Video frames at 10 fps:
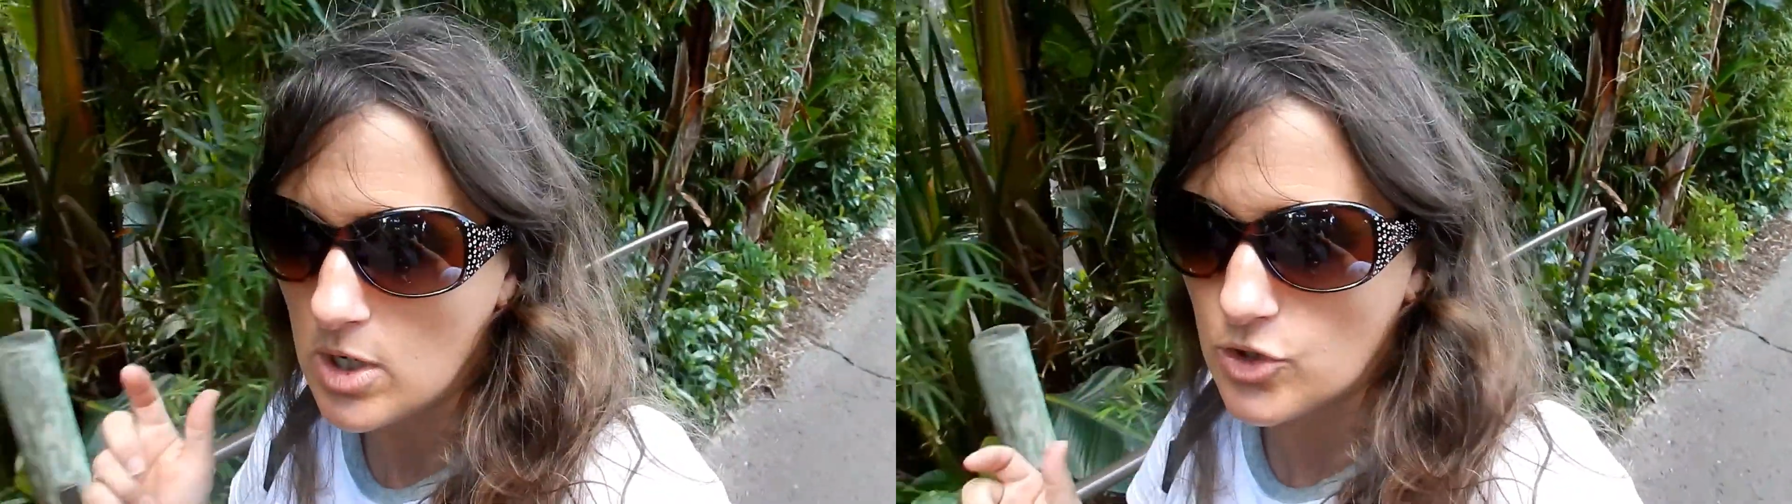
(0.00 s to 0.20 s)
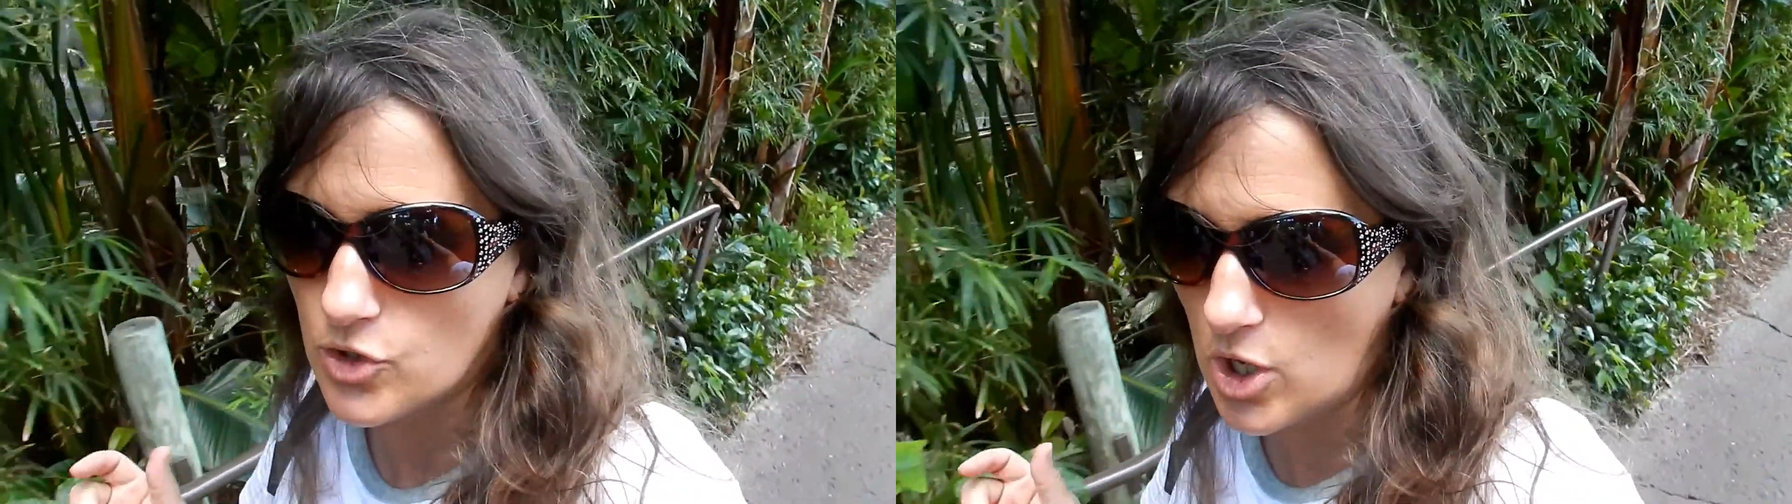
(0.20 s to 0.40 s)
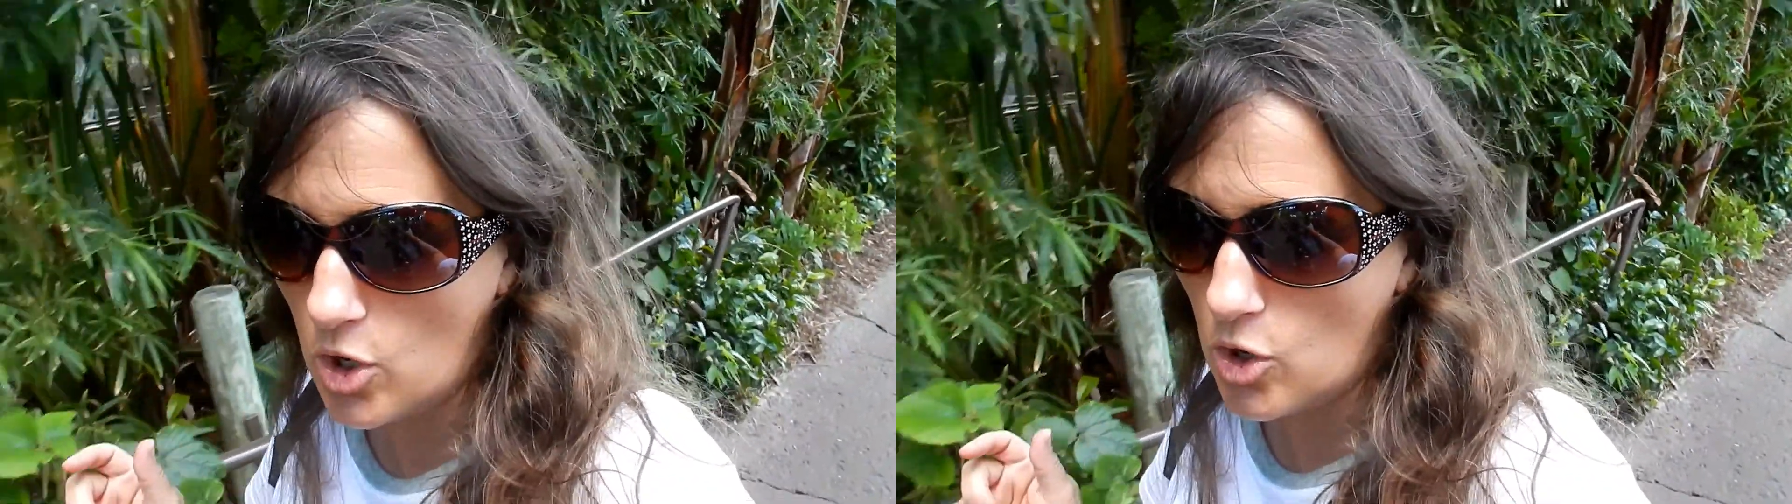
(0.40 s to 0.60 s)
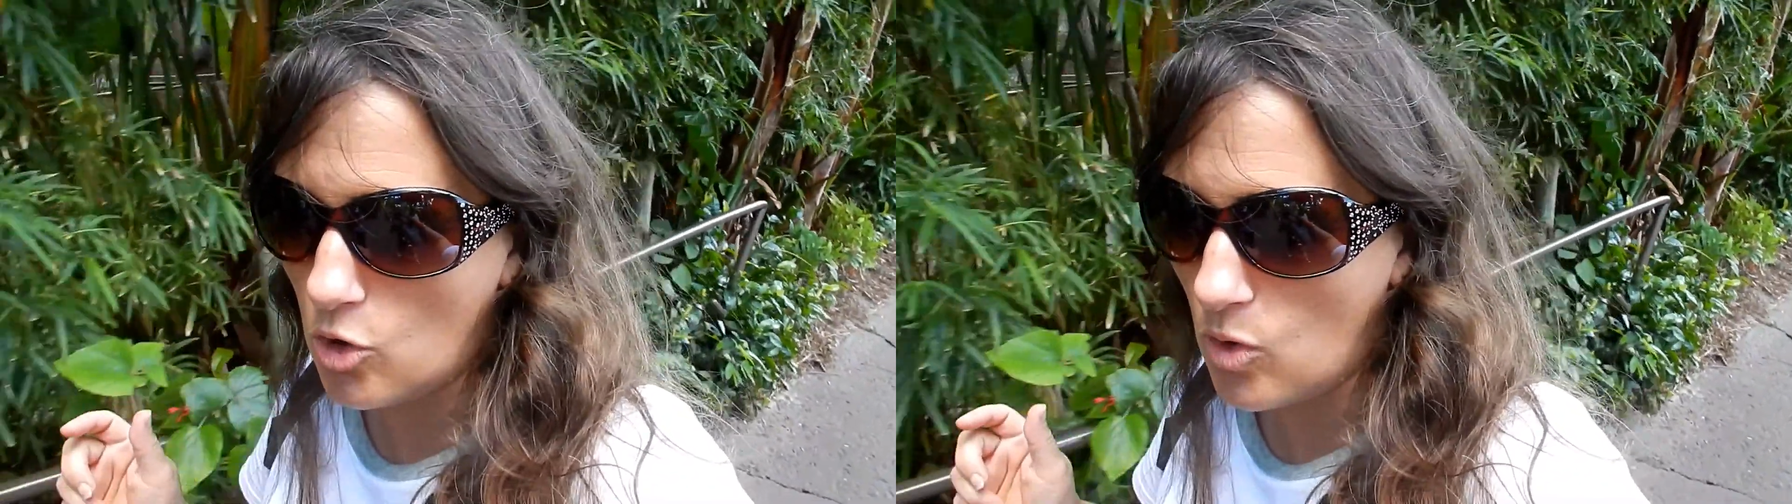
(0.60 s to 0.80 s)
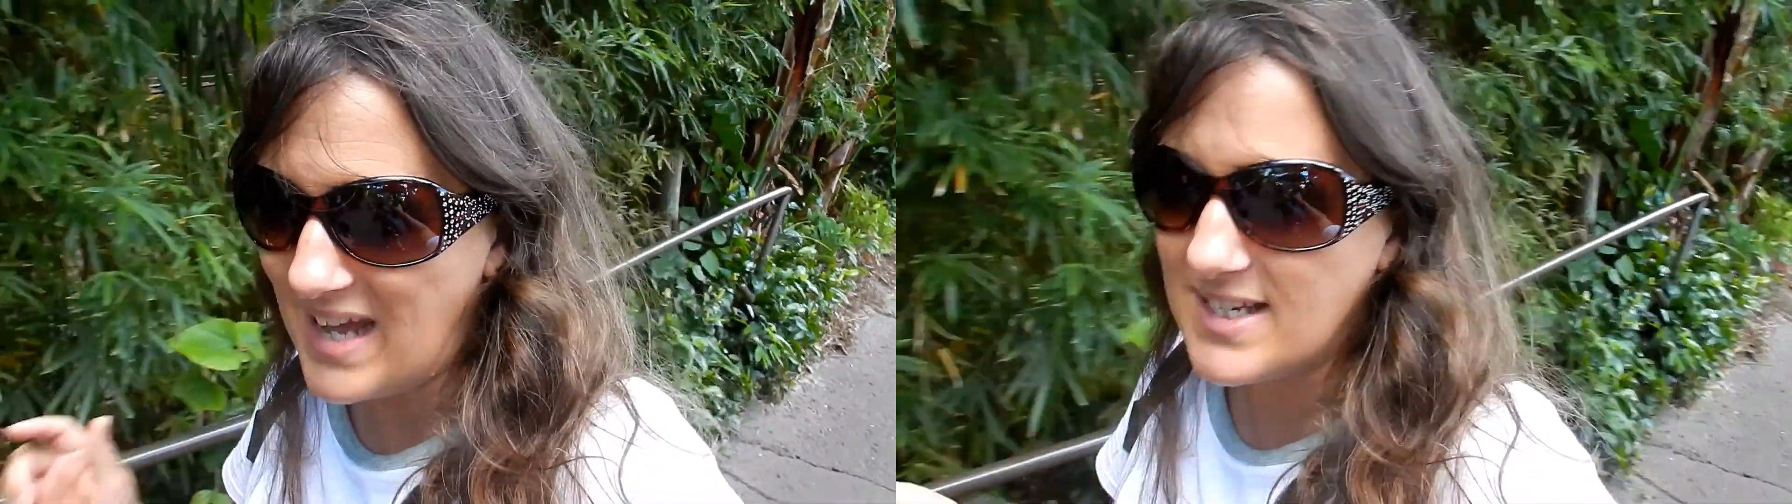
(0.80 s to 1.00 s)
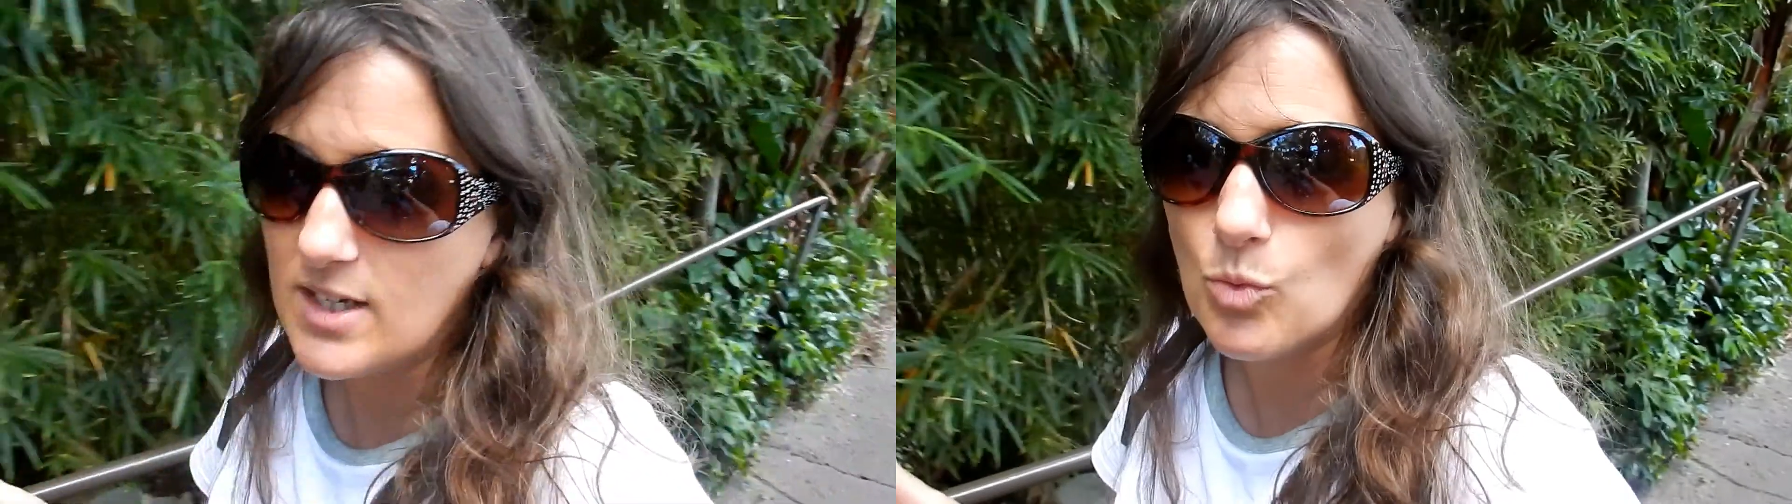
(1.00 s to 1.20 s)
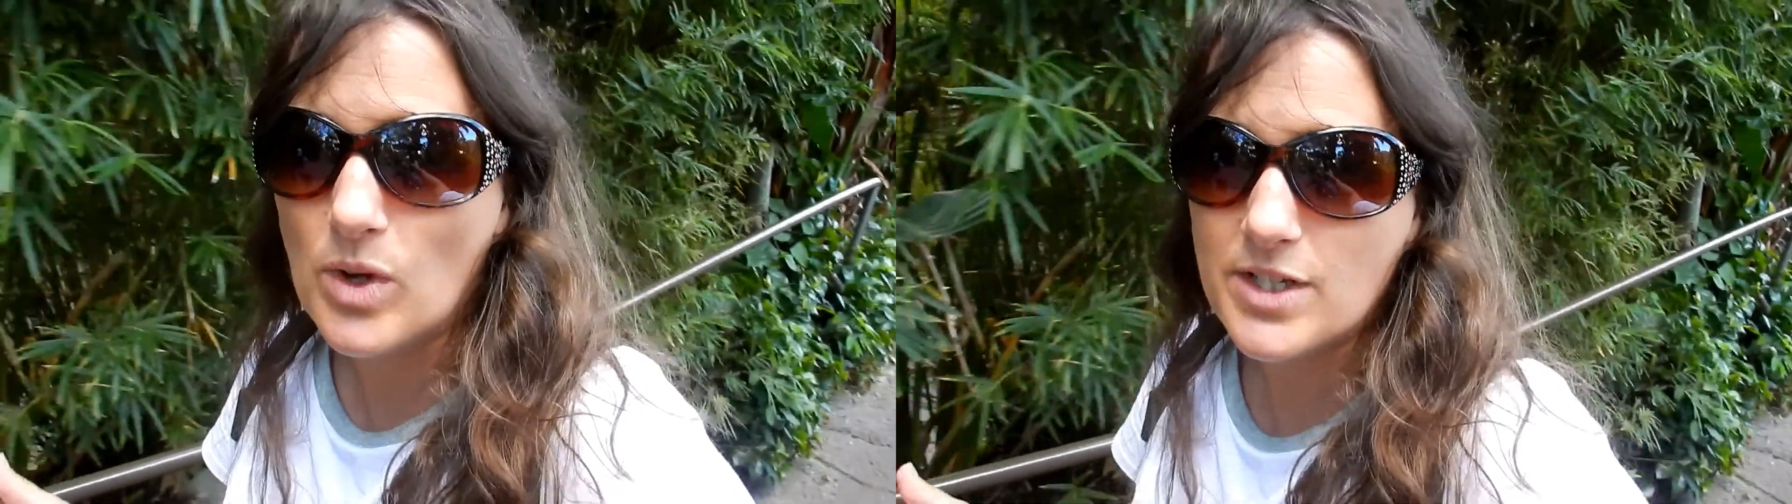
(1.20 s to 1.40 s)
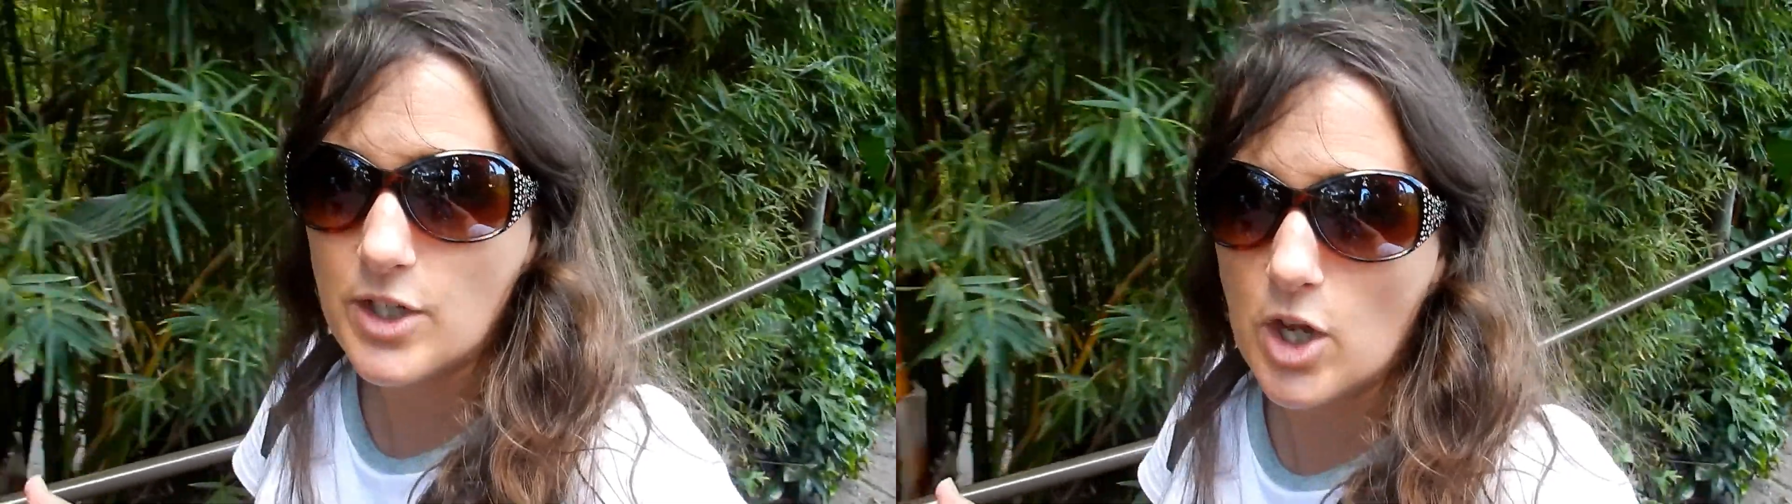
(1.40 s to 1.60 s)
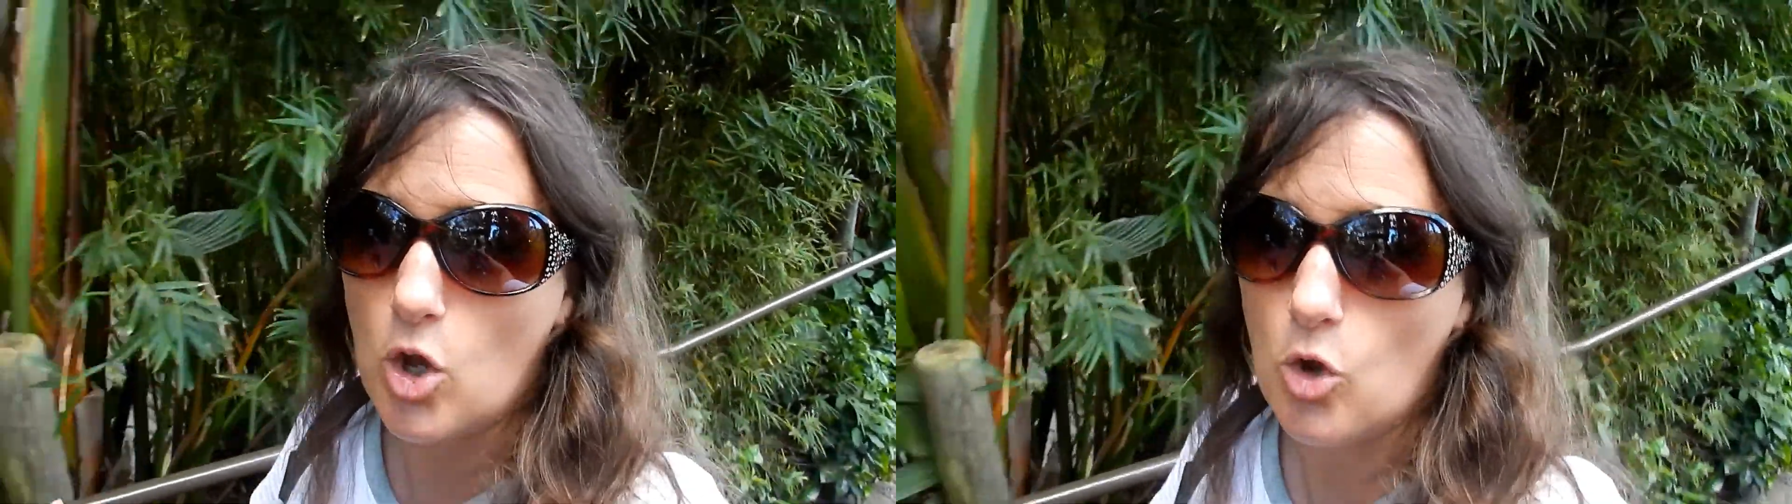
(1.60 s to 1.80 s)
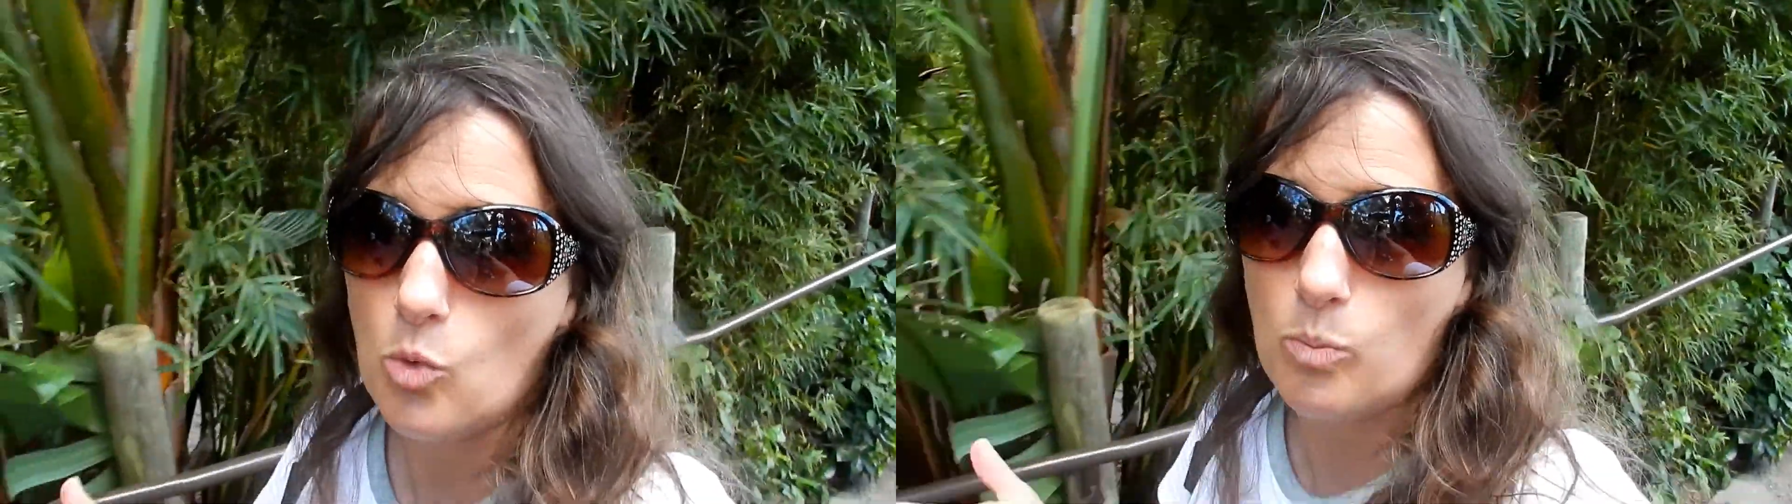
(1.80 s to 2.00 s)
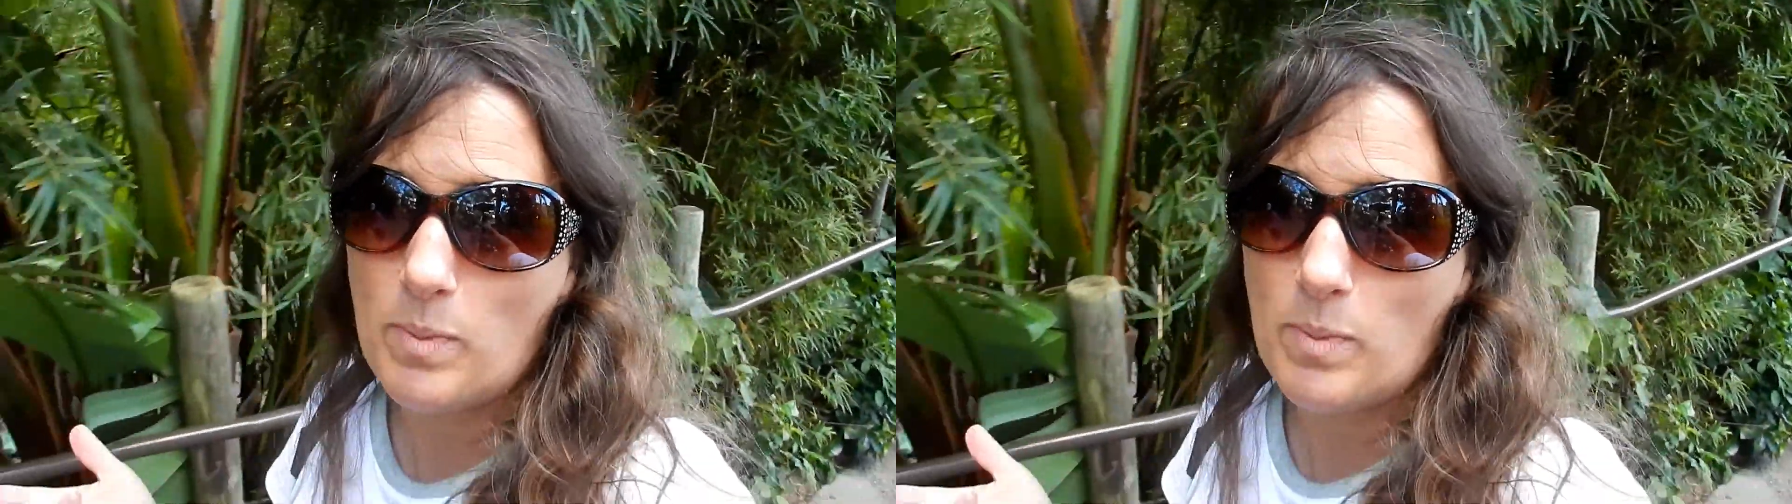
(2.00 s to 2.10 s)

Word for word: so I didn't want to go